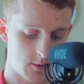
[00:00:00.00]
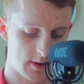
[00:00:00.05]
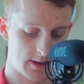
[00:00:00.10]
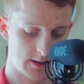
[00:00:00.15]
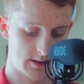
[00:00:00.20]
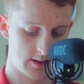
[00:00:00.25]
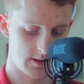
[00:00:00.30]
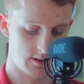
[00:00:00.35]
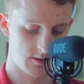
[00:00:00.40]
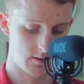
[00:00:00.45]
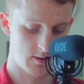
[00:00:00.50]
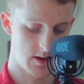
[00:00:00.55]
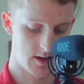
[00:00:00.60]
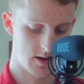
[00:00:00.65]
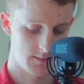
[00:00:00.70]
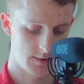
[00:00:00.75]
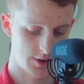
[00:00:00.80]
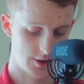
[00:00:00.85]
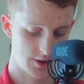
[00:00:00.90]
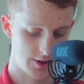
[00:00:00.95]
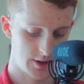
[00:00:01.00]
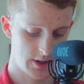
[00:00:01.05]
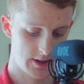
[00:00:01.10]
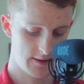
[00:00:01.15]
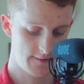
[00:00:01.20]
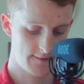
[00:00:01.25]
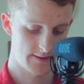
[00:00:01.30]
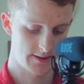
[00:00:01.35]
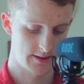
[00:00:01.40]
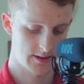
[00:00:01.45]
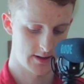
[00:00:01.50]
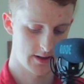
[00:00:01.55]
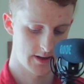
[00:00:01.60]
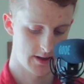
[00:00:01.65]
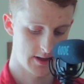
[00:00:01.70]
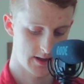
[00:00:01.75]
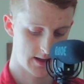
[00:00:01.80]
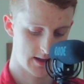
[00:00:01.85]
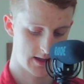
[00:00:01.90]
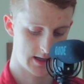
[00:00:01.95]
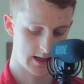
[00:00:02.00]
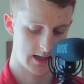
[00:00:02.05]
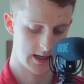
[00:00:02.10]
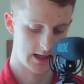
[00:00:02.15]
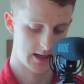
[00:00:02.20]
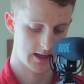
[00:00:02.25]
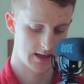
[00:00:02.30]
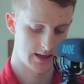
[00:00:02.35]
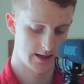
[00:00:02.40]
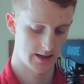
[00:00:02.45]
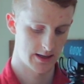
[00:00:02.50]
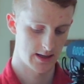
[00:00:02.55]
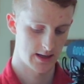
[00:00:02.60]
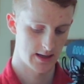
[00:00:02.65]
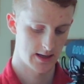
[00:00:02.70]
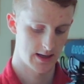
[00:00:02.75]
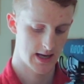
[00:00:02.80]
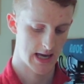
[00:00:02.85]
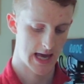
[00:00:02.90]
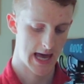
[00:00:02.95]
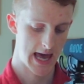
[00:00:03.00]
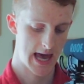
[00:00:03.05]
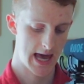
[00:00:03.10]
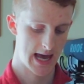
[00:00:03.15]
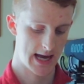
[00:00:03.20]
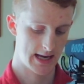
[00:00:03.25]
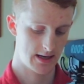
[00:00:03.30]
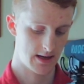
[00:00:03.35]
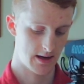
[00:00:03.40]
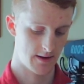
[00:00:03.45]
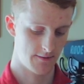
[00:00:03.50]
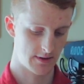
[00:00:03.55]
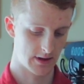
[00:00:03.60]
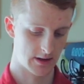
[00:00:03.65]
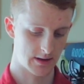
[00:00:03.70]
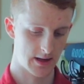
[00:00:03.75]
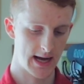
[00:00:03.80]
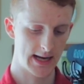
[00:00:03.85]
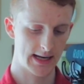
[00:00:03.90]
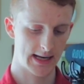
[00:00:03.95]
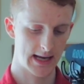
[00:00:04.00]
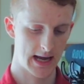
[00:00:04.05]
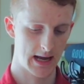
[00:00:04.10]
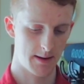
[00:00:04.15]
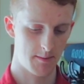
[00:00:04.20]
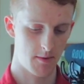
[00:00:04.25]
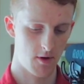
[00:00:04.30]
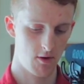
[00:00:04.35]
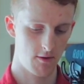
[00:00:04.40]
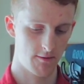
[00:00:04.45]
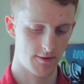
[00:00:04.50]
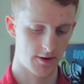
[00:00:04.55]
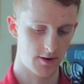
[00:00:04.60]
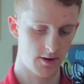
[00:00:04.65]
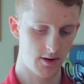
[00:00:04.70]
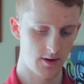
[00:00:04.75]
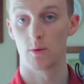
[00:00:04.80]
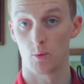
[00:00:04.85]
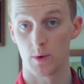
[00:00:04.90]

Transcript: going to shift the head of the Glidecam over.